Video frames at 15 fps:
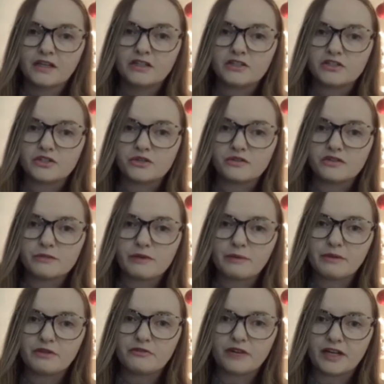Students may
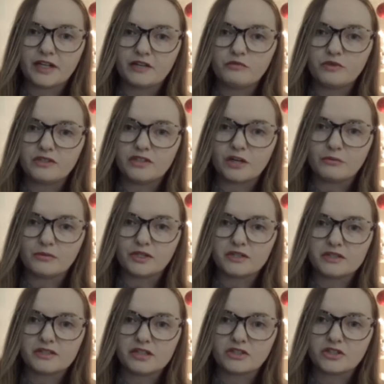be rated with
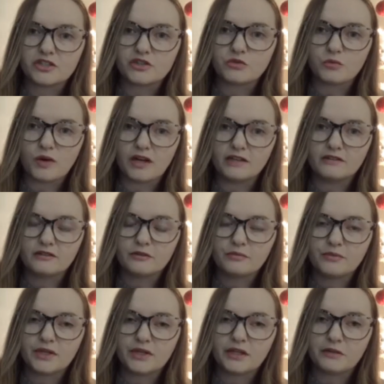numbers such as
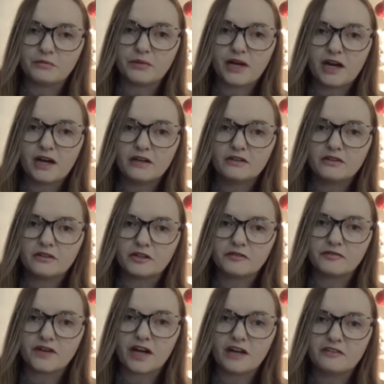1 being bad or
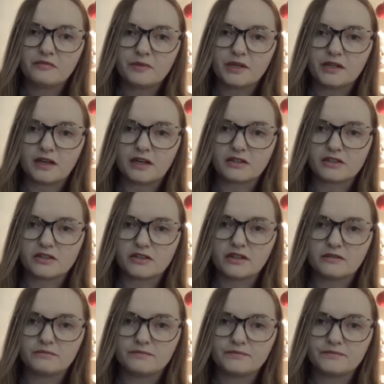5 being
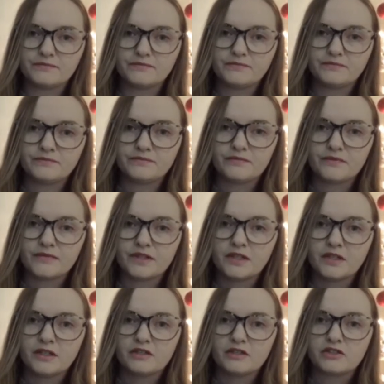excellent.
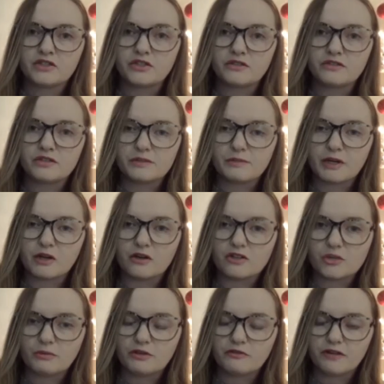Students may
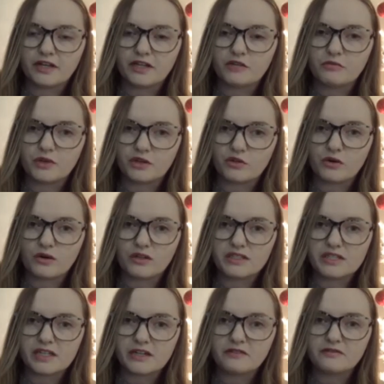also be rated with
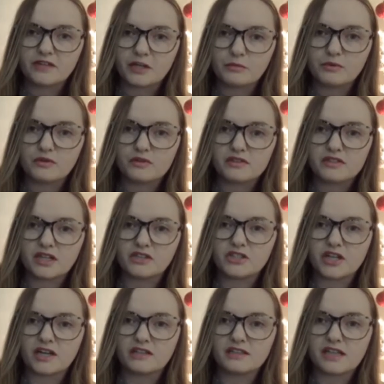qualitative labels
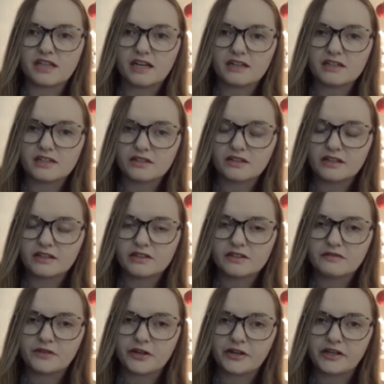such as excellent,
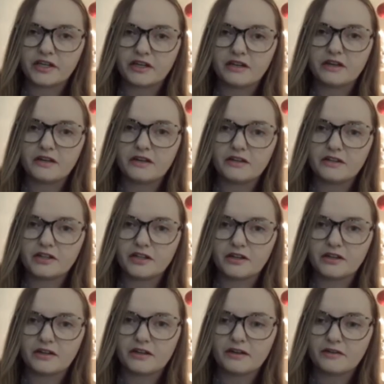very good,
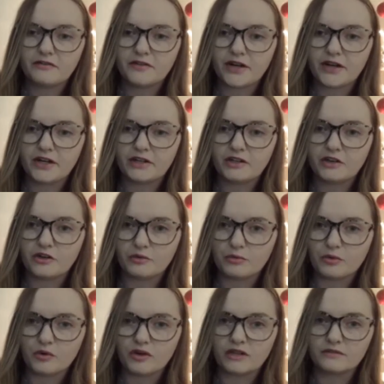good, fair,
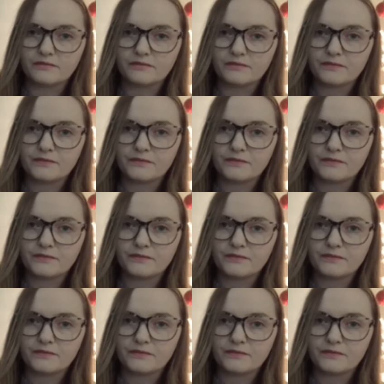or poor.